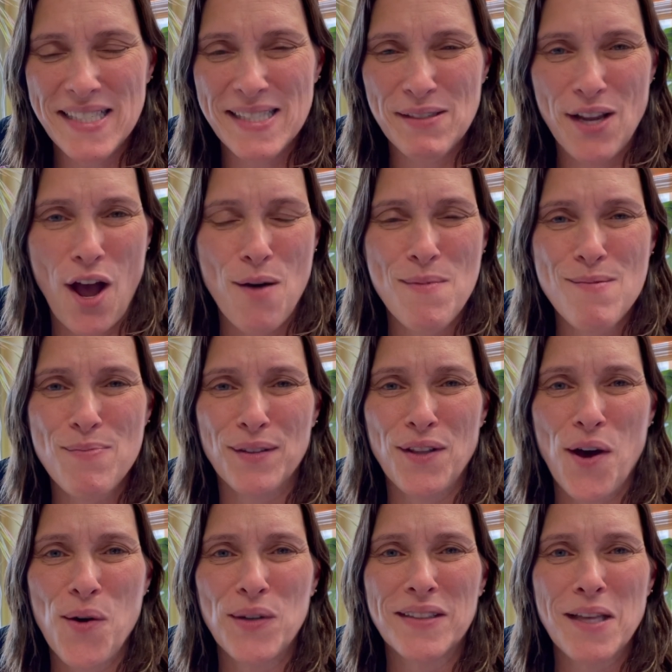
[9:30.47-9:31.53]
comment
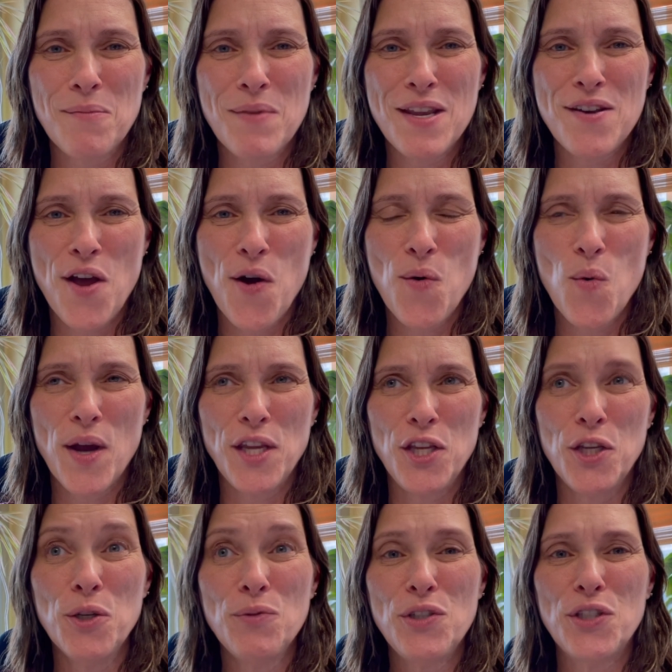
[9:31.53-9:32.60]
below and let me know what
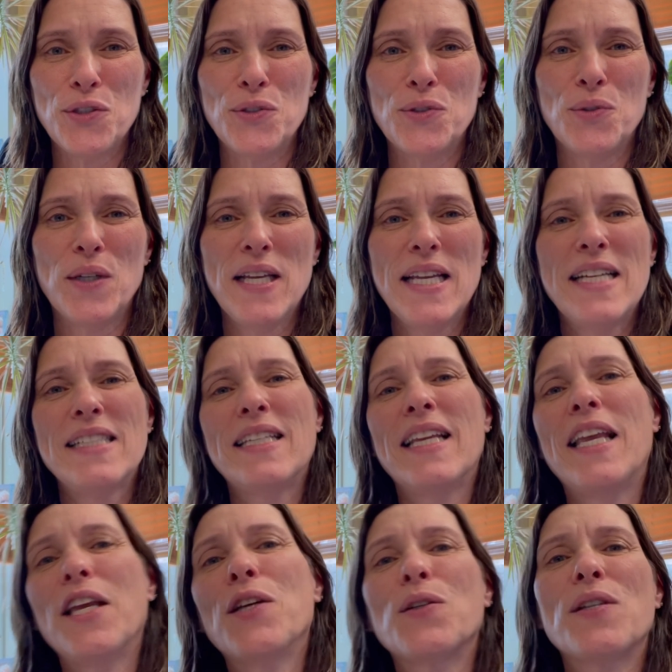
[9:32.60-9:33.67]
you do to
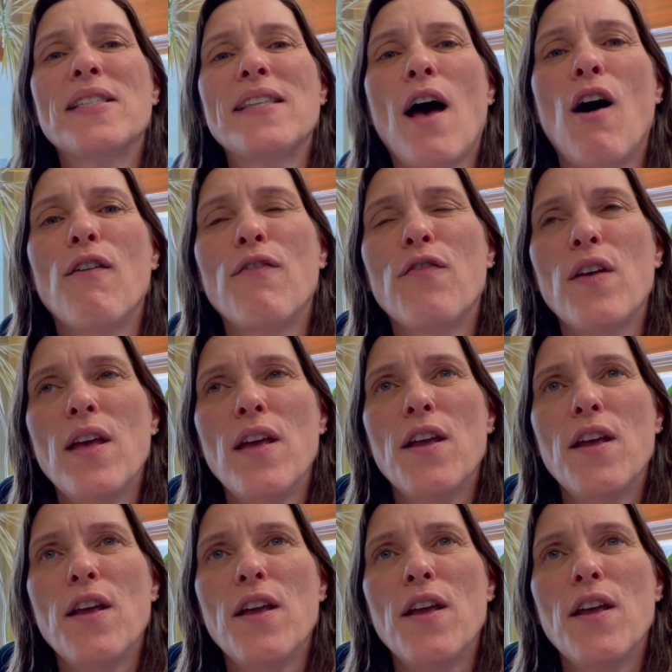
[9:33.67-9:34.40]
get yourself